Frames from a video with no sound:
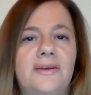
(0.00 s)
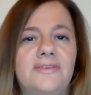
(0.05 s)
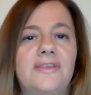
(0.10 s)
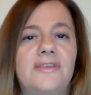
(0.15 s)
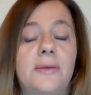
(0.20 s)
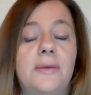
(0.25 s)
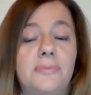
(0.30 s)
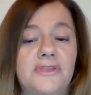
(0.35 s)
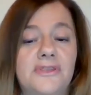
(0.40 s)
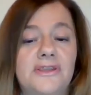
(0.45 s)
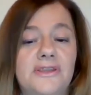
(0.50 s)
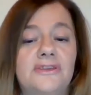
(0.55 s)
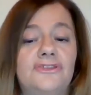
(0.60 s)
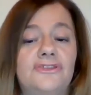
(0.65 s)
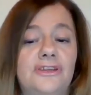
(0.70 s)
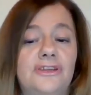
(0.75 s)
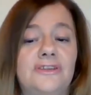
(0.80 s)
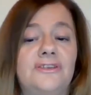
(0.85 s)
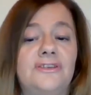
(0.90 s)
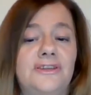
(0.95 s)
something
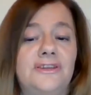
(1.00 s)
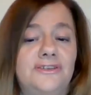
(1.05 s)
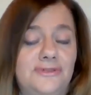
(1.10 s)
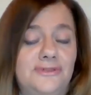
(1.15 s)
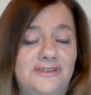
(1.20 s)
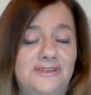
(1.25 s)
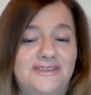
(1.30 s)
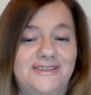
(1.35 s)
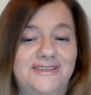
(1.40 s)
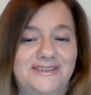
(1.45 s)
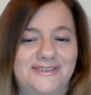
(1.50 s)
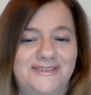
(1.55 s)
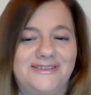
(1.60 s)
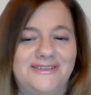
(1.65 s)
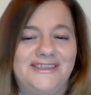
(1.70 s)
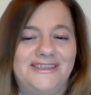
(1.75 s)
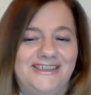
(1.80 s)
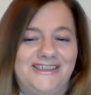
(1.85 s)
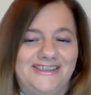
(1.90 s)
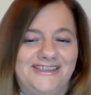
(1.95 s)
she's interested
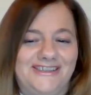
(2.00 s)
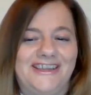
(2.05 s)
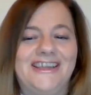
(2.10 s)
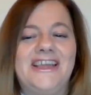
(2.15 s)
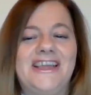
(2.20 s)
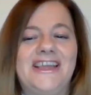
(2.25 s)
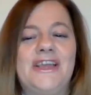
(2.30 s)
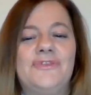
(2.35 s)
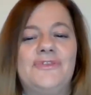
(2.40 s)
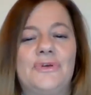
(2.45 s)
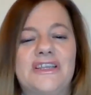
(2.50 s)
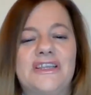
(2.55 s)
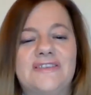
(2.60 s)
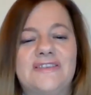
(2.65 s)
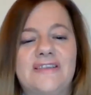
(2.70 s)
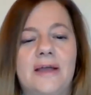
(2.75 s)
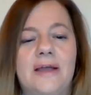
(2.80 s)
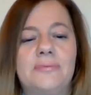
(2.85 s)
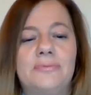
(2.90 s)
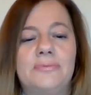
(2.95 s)
in, for
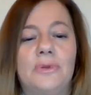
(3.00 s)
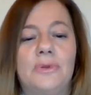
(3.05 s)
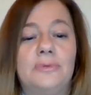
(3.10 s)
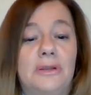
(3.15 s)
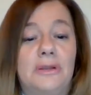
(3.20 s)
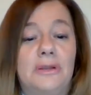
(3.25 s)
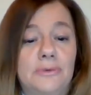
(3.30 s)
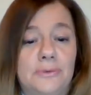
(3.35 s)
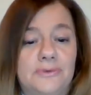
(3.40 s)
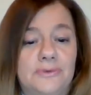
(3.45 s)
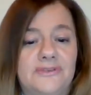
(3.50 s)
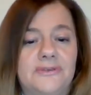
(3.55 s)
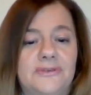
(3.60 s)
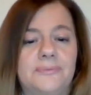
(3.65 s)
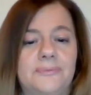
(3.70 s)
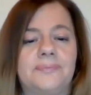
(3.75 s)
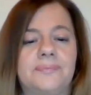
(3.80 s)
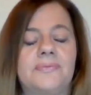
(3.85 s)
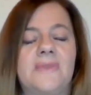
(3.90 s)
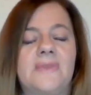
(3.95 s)
example, balloons.
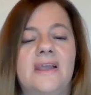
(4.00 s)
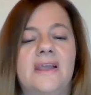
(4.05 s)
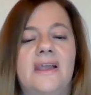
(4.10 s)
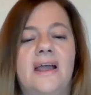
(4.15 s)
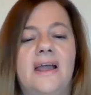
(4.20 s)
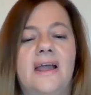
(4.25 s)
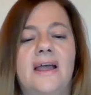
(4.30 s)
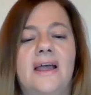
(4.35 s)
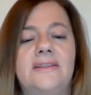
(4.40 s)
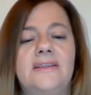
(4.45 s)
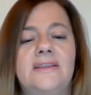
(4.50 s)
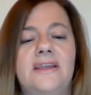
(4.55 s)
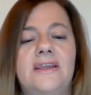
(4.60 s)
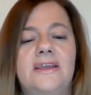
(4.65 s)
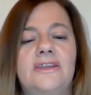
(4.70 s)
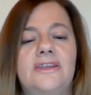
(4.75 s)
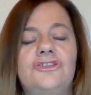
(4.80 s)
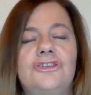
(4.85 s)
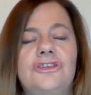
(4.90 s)
And I